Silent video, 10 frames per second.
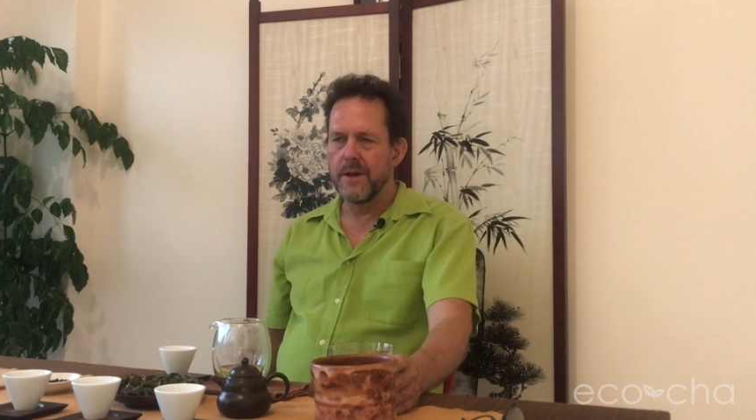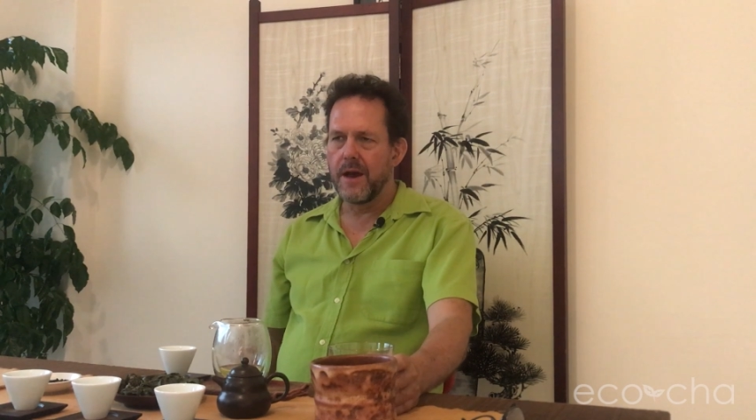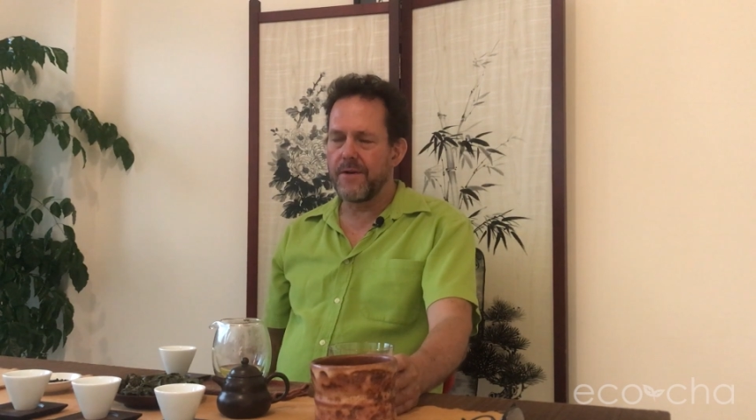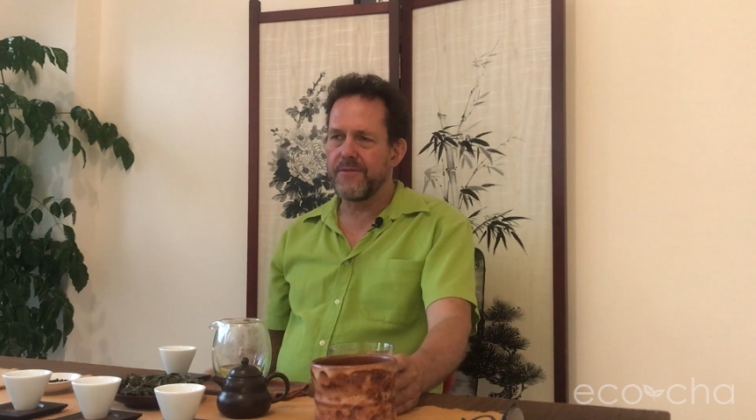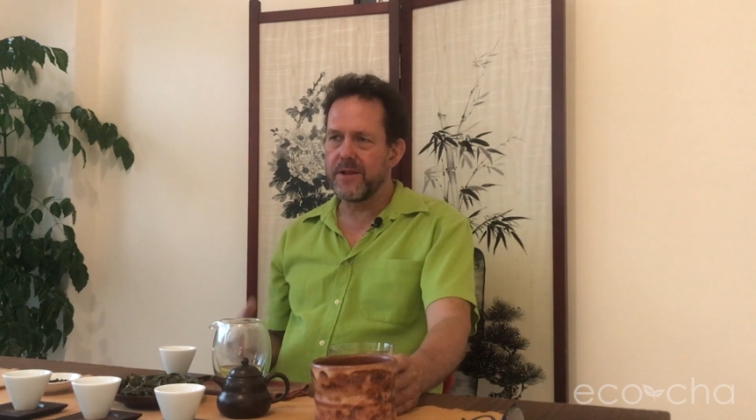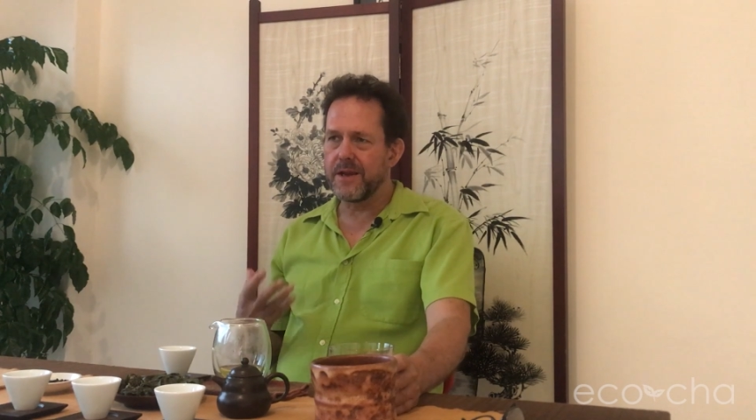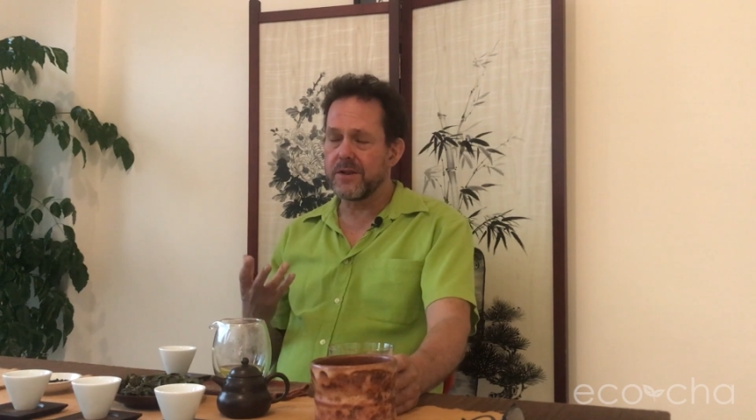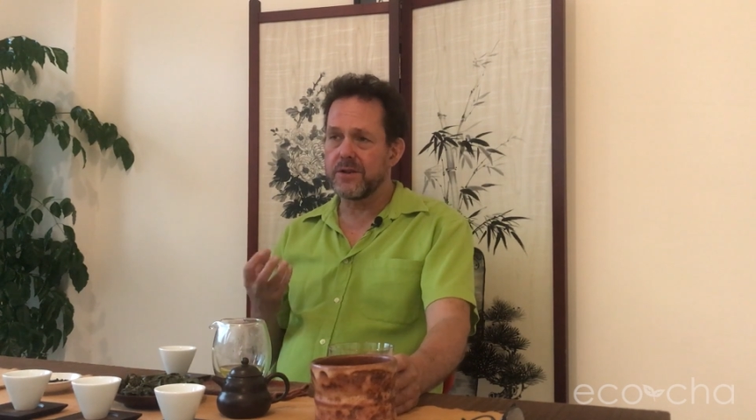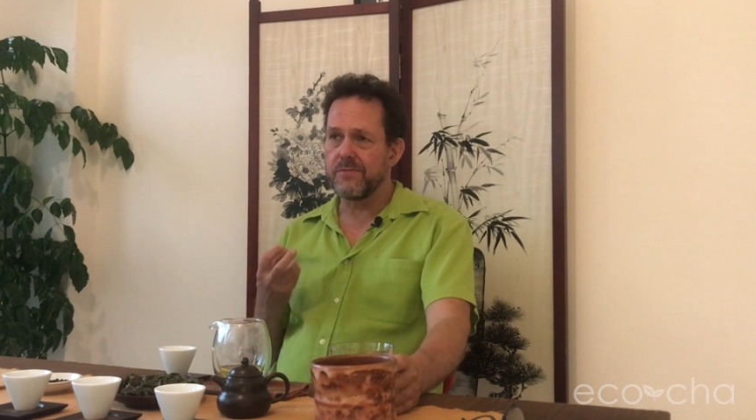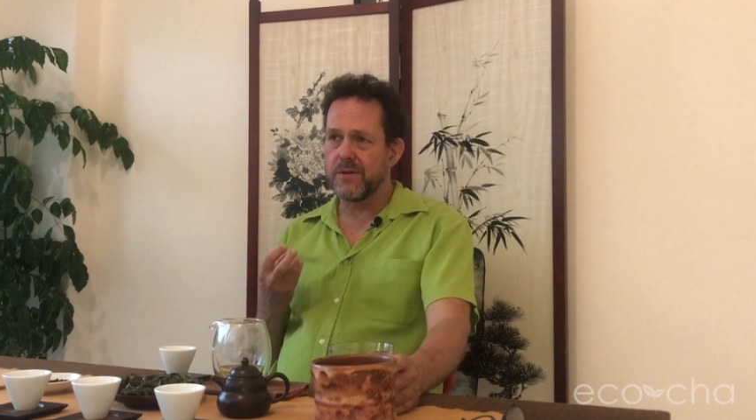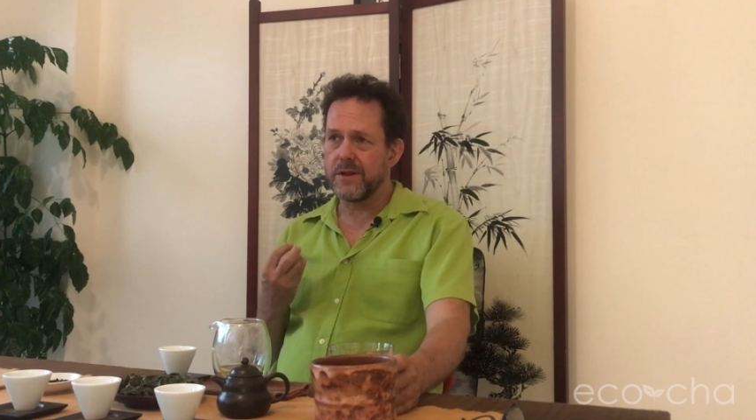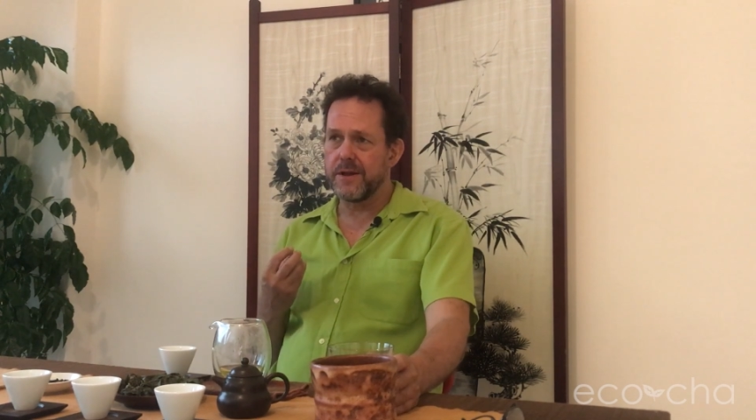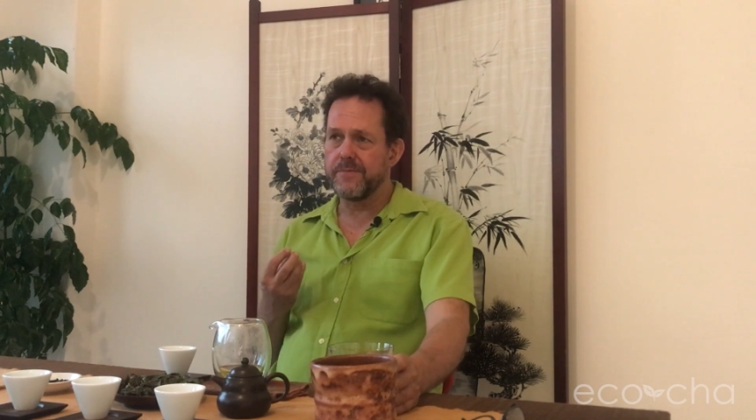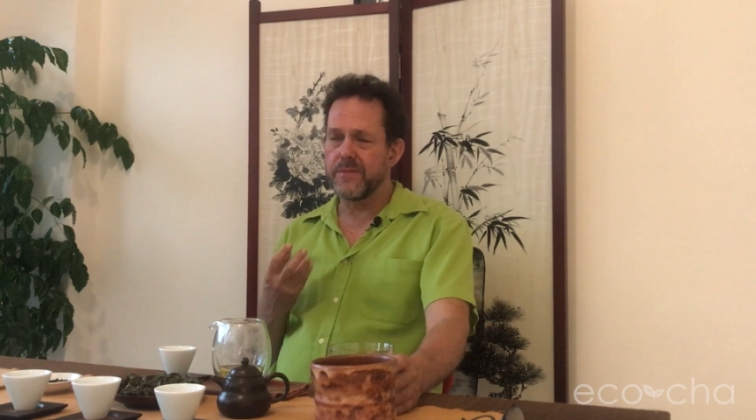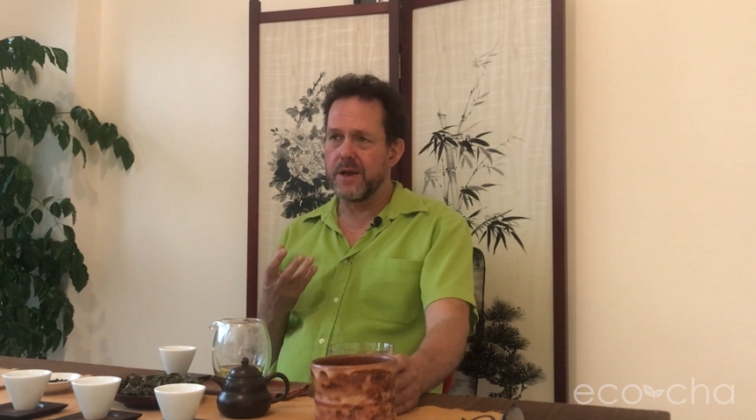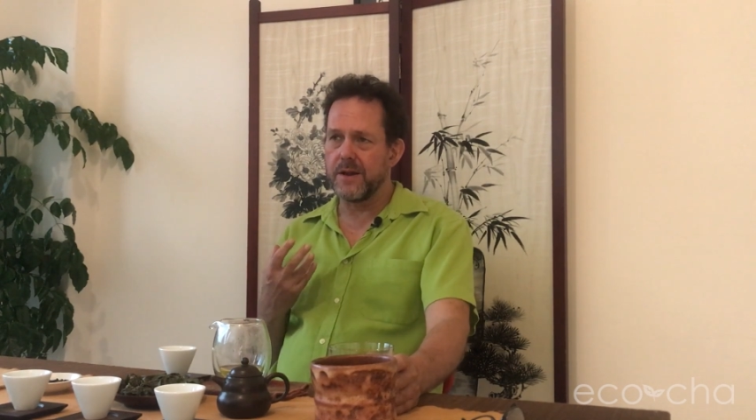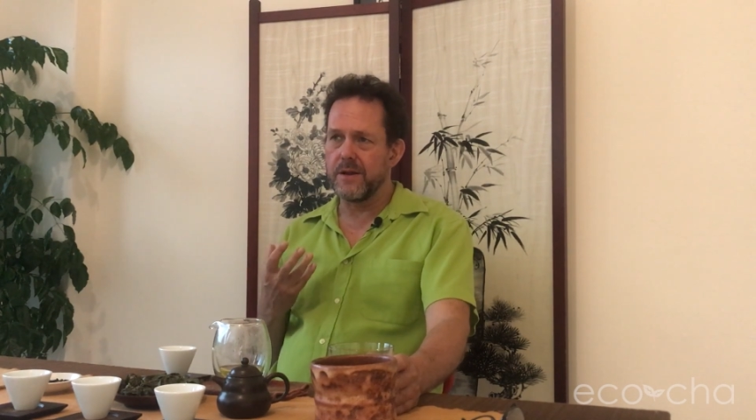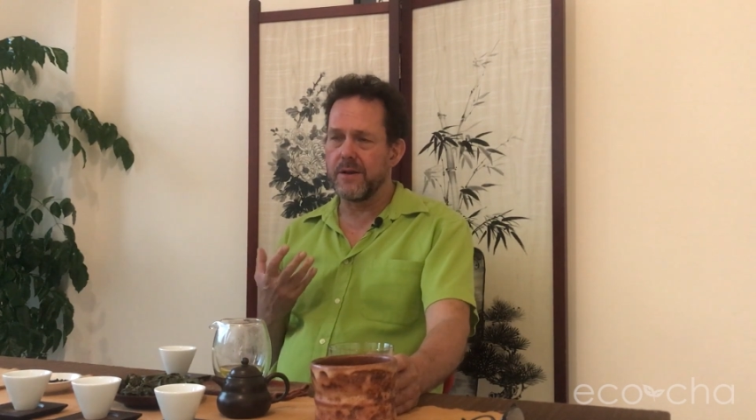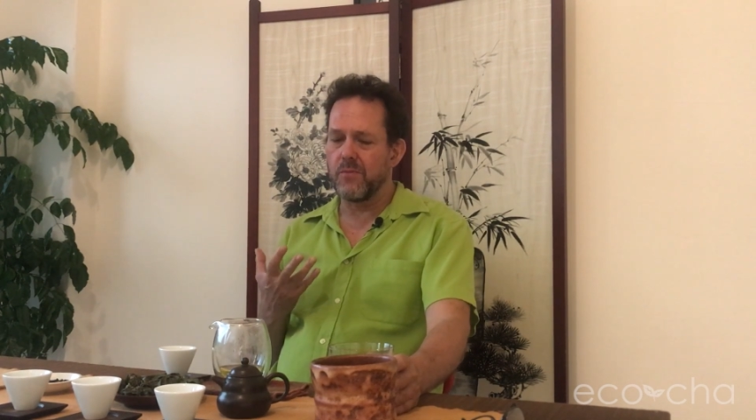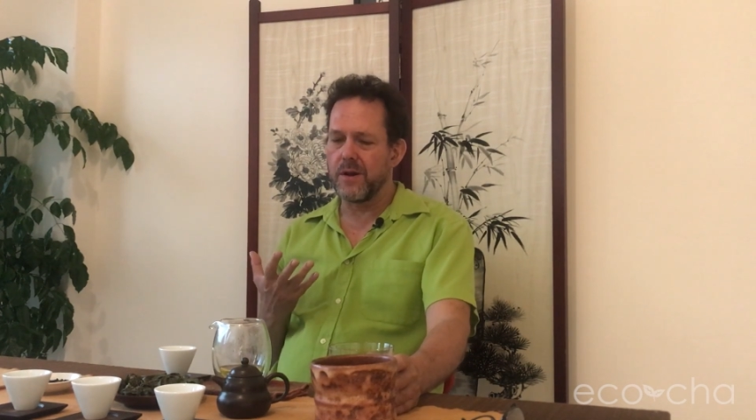I feel like it's a really,
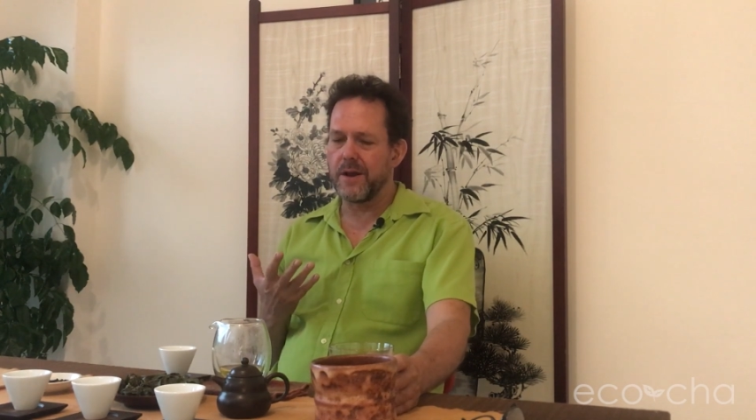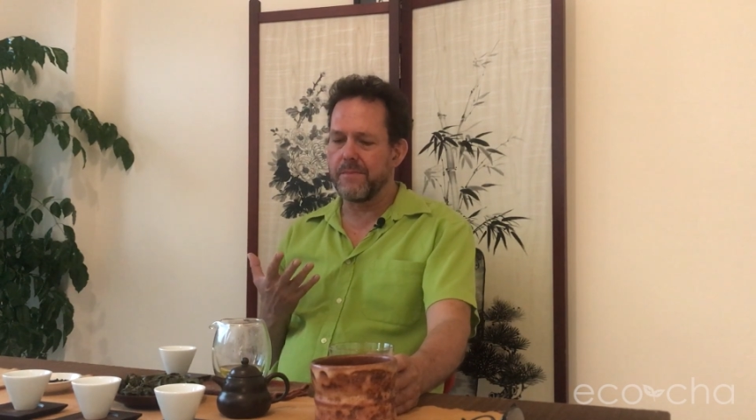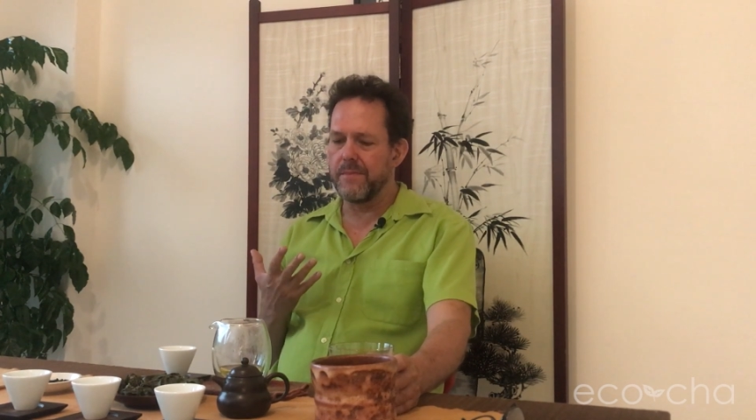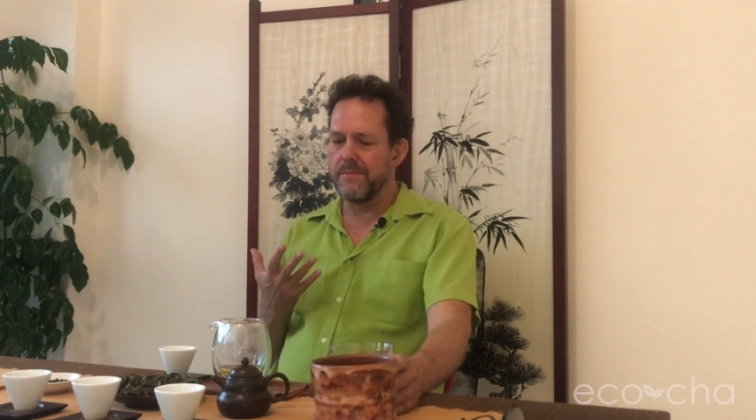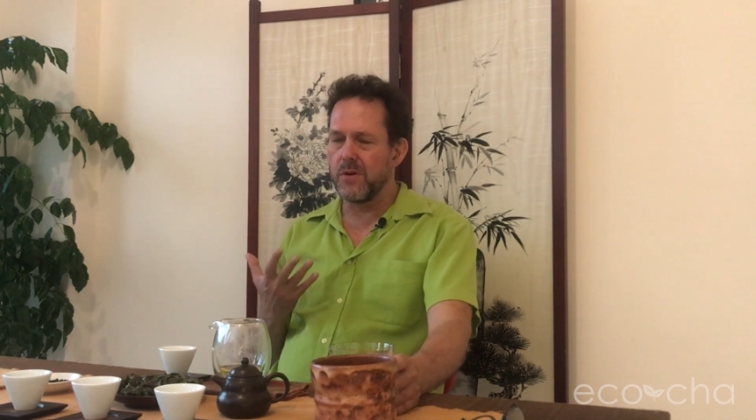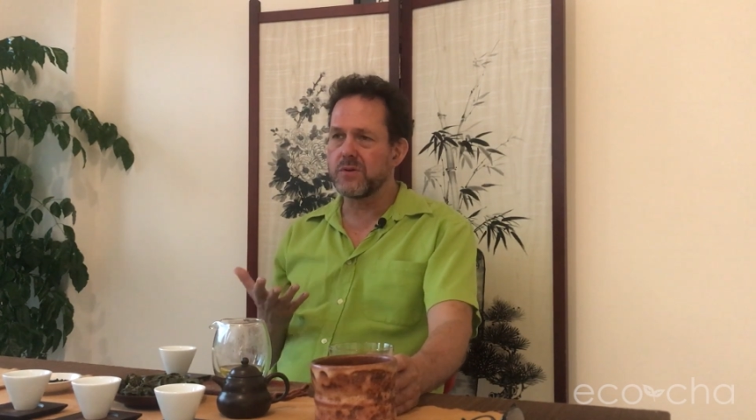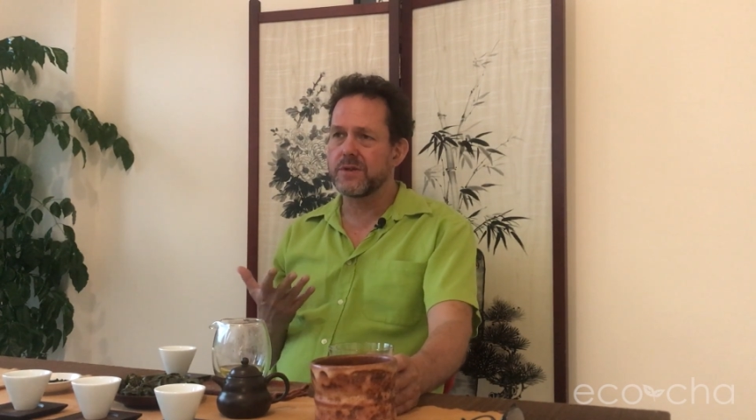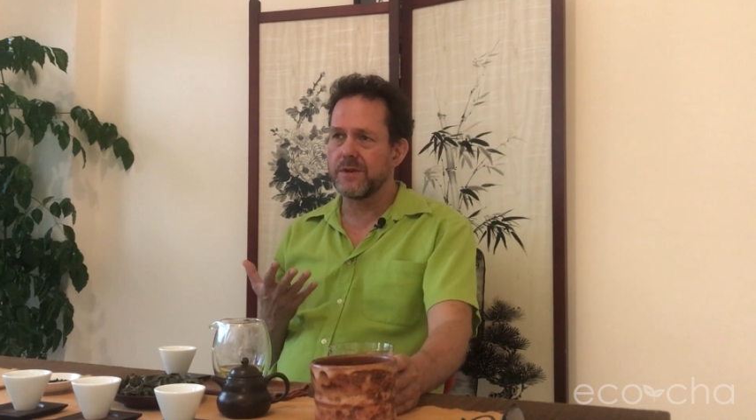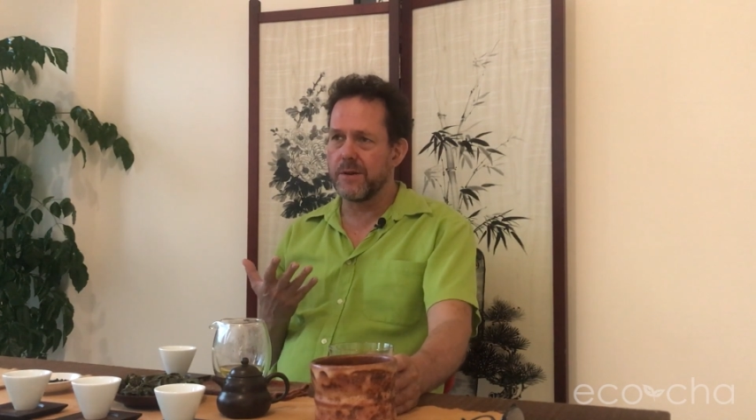what I most